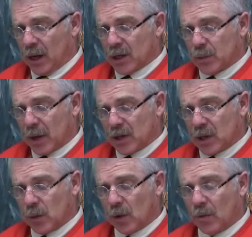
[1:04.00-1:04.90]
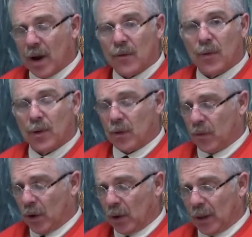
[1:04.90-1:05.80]
especially when Grandfather
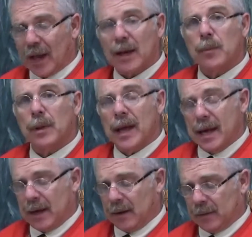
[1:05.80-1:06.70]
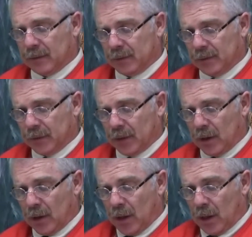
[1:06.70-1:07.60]
felt like playing.
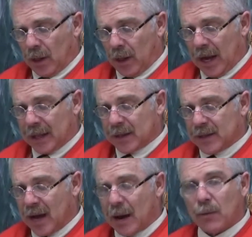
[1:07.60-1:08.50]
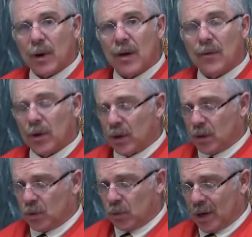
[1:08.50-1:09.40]
Like the time Grandfather
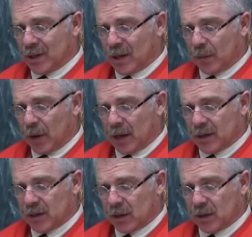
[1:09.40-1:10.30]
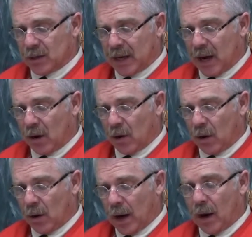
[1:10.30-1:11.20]
dressed up as the
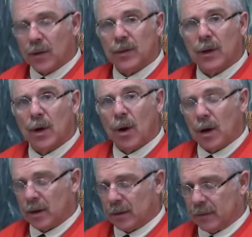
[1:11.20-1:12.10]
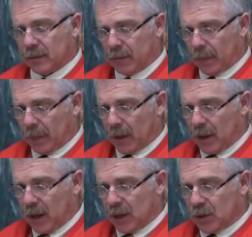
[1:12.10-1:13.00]
scarecrow out in the garden.
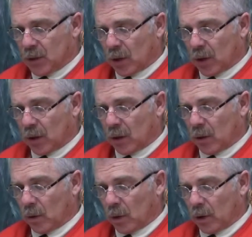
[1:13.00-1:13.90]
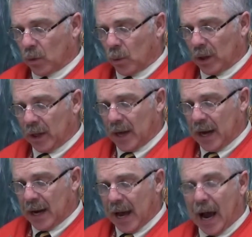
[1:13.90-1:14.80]
It took little Willie
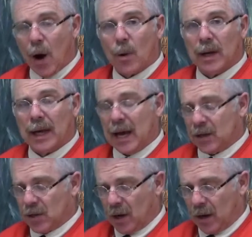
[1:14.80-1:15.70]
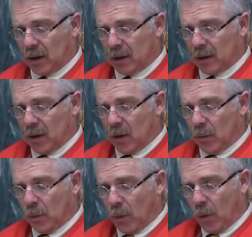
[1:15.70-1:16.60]
an hour to catch on.
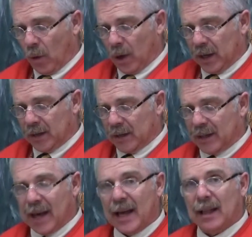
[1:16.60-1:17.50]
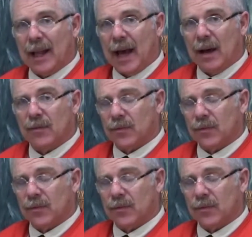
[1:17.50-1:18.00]
Boy, did they laugh.